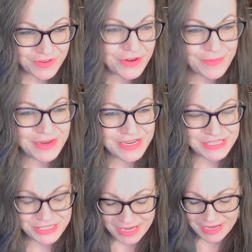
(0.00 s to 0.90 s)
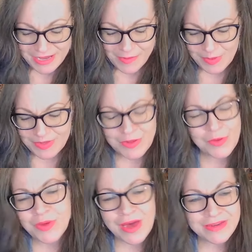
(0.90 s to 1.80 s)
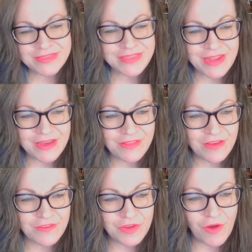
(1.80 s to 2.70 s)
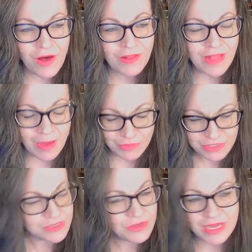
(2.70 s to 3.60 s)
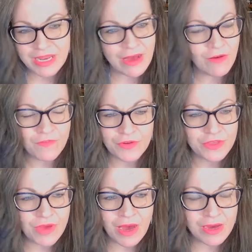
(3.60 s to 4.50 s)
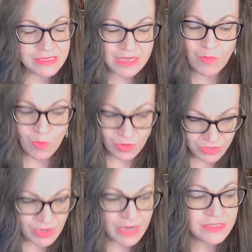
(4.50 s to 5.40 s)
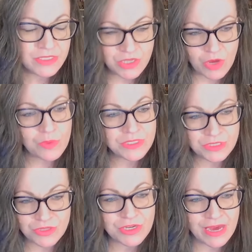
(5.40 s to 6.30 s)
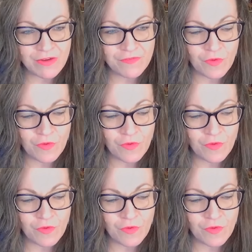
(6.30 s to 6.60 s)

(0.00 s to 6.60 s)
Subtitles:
very much. But know, guys, that I love y'all. I'm just looking out for you guys. I want you guys to know what to look out